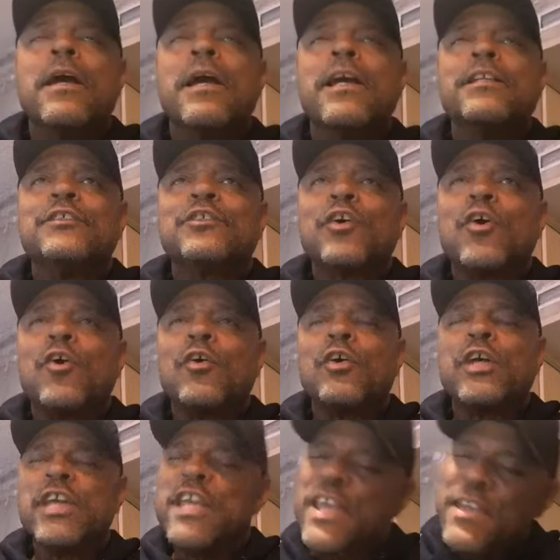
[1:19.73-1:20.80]
And so
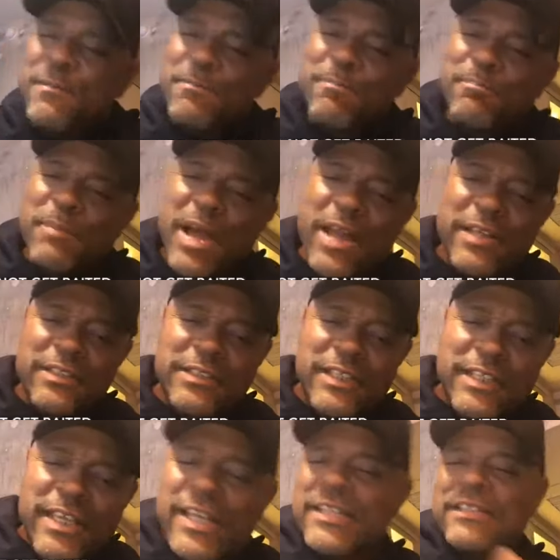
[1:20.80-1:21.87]
he managed to
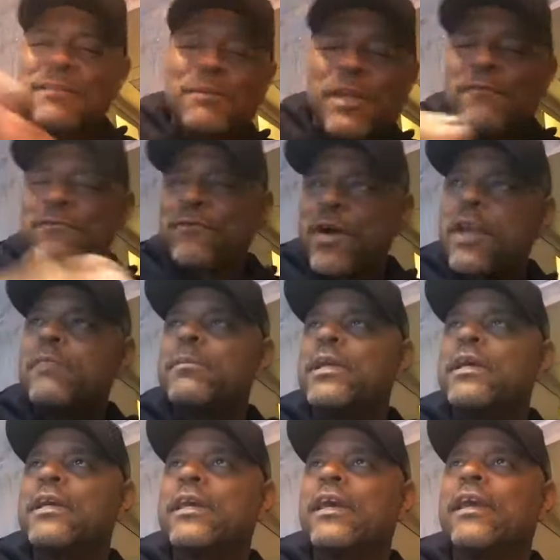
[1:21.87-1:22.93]
get it in front of me
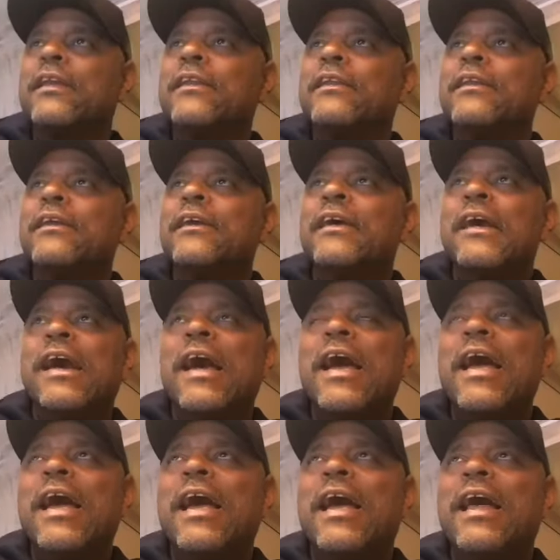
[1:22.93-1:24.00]
again,
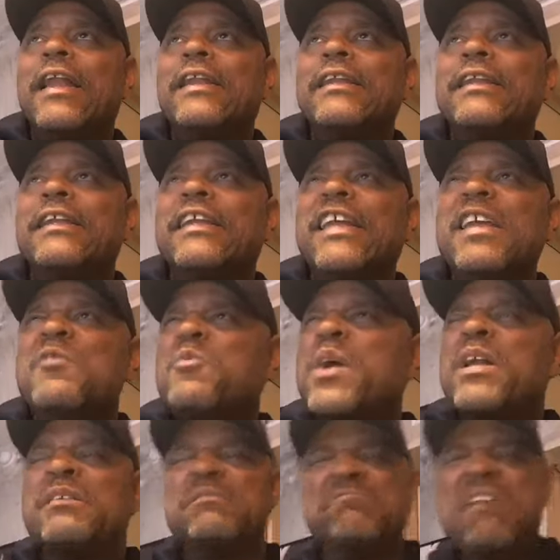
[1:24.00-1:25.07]
and he
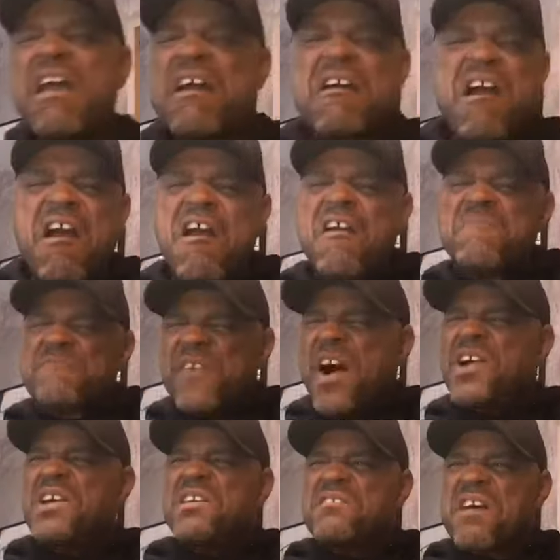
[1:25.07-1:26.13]
went, nigger,
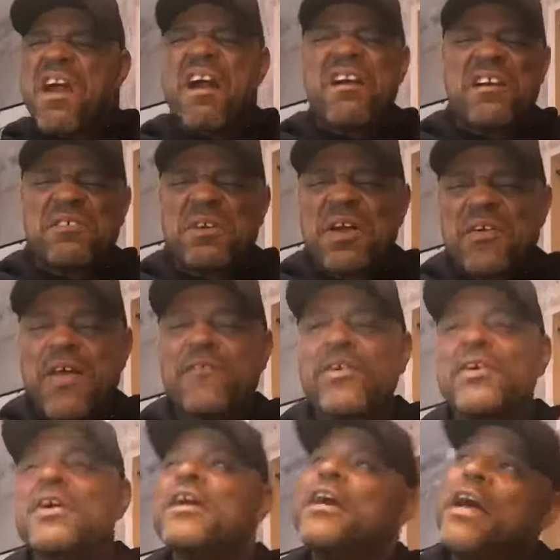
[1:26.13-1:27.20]
fucking nigger, whatever.
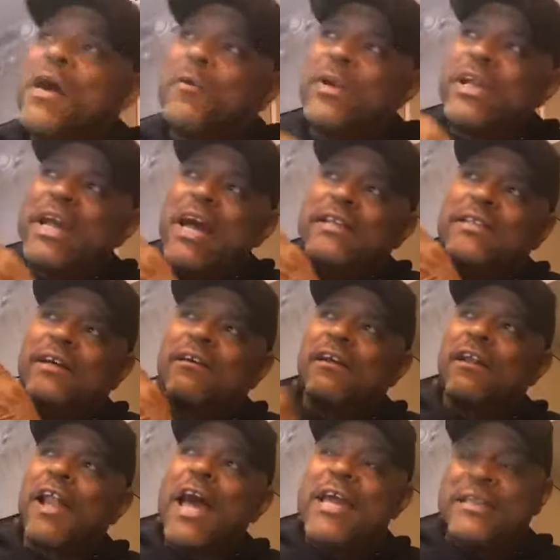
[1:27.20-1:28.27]
And when he got to a
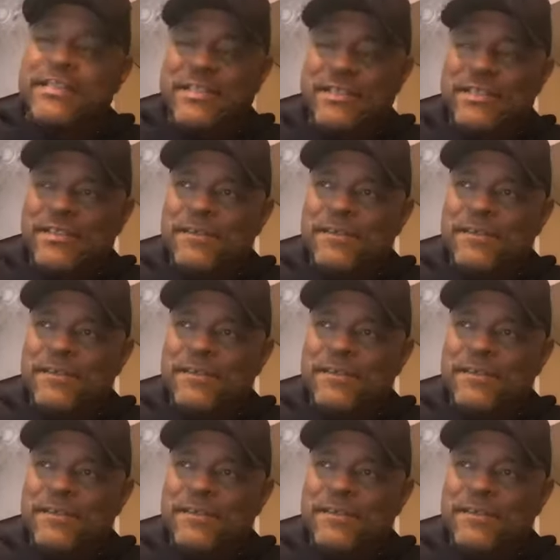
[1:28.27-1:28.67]
light,